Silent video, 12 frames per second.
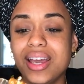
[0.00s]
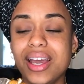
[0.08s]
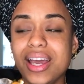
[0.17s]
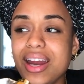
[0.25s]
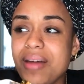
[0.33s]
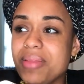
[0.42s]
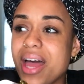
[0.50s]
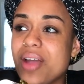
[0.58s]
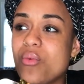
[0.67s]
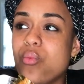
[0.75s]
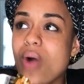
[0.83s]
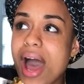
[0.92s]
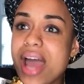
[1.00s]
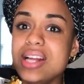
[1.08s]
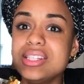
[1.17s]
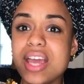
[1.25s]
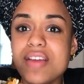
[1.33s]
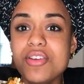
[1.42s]
And I'm like, why
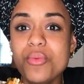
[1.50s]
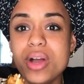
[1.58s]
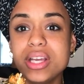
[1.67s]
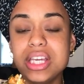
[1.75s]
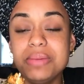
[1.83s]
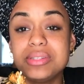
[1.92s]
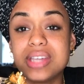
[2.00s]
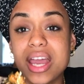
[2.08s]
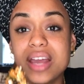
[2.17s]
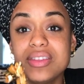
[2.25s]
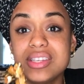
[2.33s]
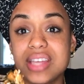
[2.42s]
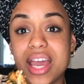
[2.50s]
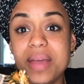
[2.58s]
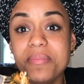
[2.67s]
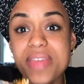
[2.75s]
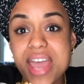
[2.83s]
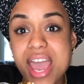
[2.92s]
does everyone keep saying the
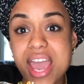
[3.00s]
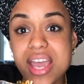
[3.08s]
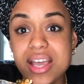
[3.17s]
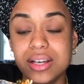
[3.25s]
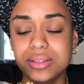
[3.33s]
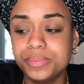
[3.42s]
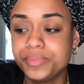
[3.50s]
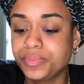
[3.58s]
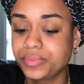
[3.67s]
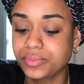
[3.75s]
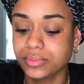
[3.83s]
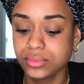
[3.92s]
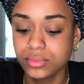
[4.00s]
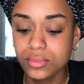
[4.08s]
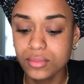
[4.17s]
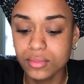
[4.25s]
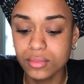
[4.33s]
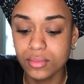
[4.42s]
same thing?
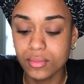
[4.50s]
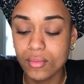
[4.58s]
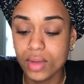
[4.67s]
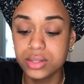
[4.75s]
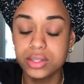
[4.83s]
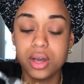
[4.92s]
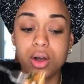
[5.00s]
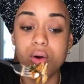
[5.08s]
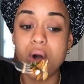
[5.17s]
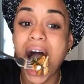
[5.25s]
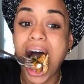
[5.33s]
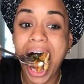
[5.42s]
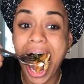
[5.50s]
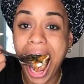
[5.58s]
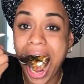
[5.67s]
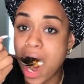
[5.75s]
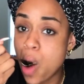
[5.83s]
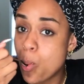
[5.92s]
So,
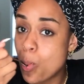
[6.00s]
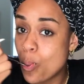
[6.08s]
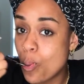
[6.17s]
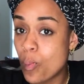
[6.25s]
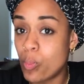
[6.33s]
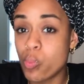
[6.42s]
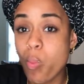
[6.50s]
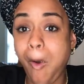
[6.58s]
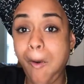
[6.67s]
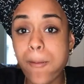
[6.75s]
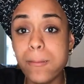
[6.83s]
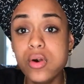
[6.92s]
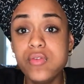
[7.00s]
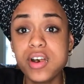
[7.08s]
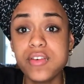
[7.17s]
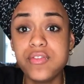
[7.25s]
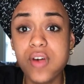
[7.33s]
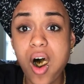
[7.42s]

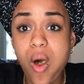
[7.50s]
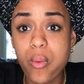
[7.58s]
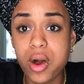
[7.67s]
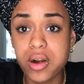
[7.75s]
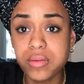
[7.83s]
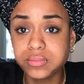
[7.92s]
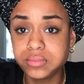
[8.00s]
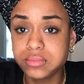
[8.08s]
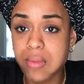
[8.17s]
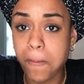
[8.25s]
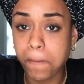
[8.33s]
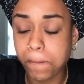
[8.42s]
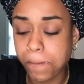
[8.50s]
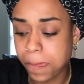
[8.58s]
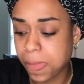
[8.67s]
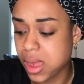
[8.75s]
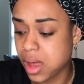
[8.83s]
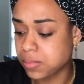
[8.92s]
moving forward,
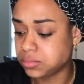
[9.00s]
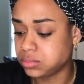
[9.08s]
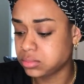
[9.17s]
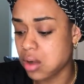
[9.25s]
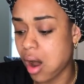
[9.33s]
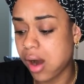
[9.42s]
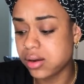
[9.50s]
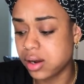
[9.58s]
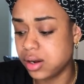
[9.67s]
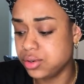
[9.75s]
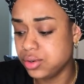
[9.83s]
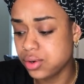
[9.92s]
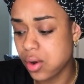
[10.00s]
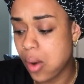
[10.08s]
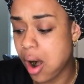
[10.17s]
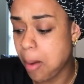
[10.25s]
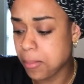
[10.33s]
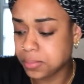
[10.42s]
I said, you know
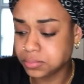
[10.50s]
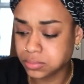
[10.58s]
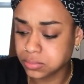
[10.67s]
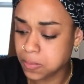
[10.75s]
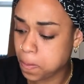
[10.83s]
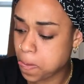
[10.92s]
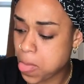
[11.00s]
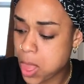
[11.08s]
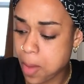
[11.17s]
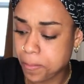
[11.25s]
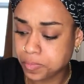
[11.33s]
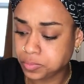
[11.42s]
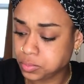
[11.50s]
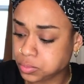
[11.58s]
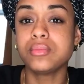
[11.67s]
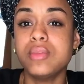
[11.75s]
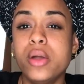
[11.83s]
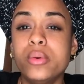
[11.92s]
what?
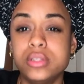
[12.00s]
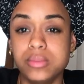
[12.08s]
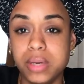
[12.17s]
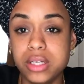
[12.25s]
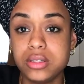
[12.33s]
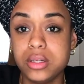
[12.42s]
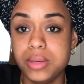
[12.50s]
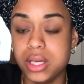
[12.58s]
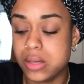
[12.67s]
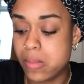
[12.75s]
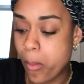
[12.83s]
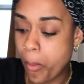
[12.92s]
It was meant to be.